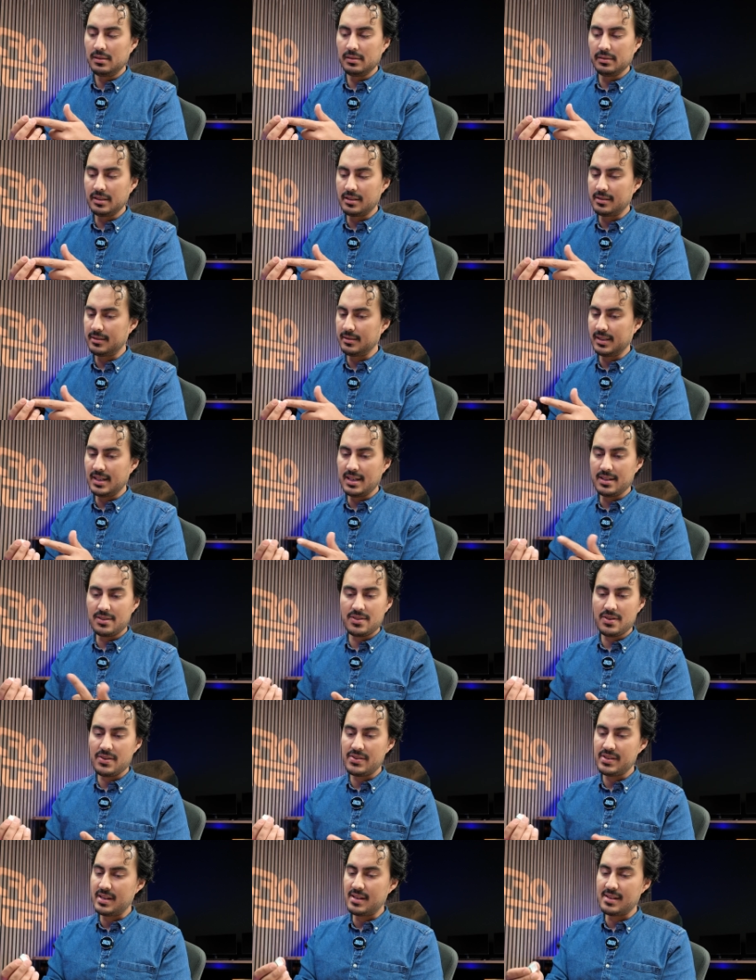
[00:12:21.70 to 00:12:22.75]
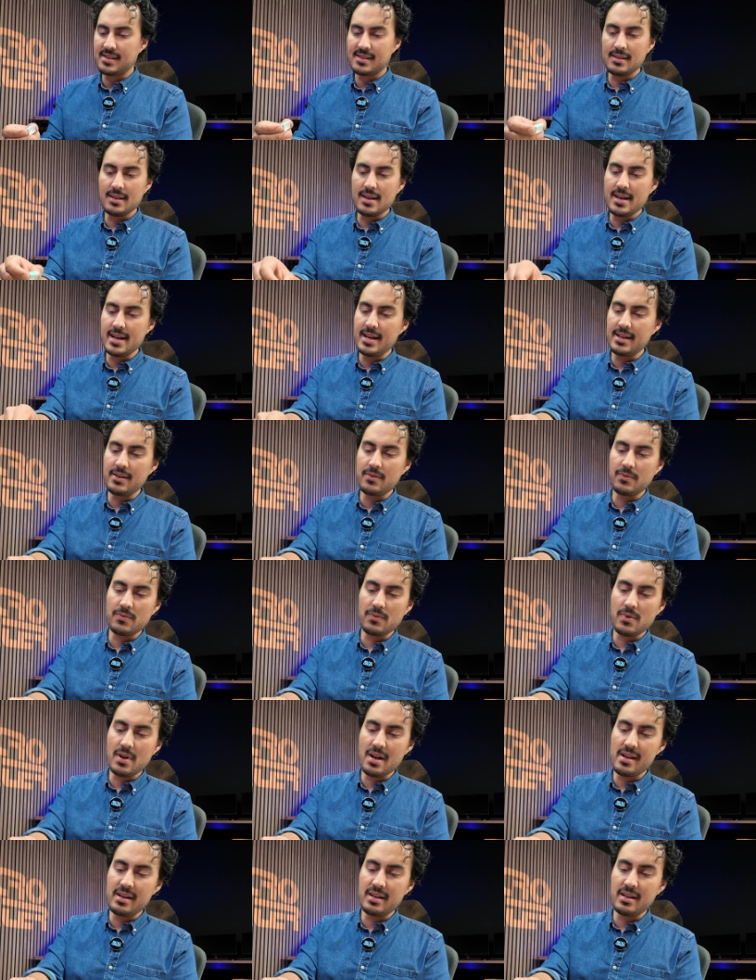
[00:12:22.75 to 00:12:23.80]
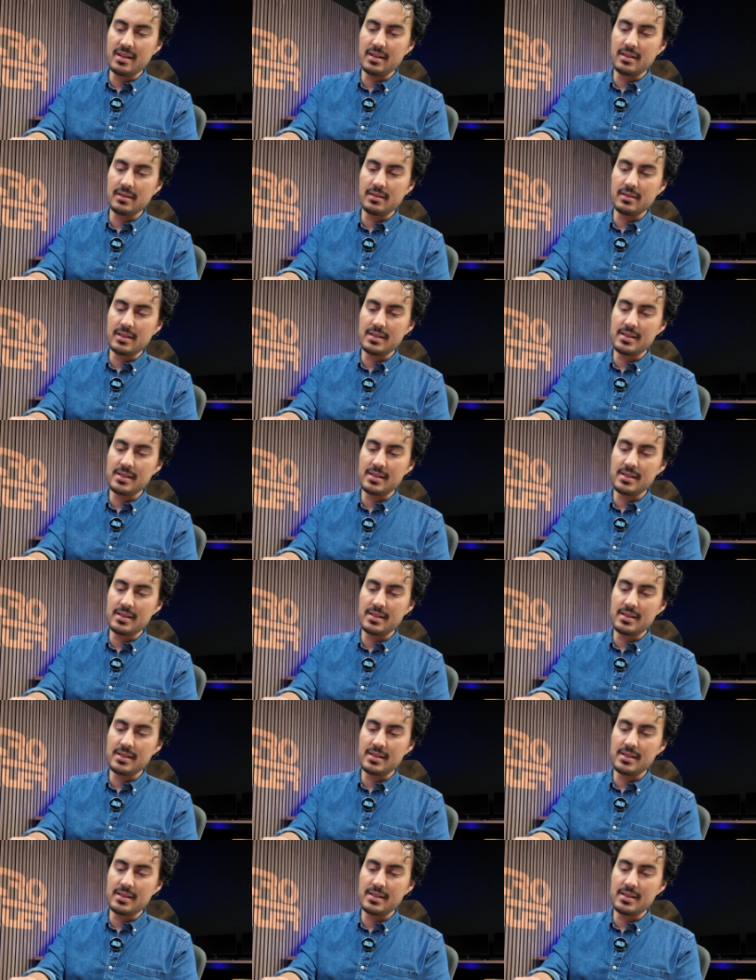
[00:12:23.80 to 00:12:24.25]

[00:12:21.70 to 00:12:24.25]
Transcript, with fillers: Literally, it's just gonna slide right in.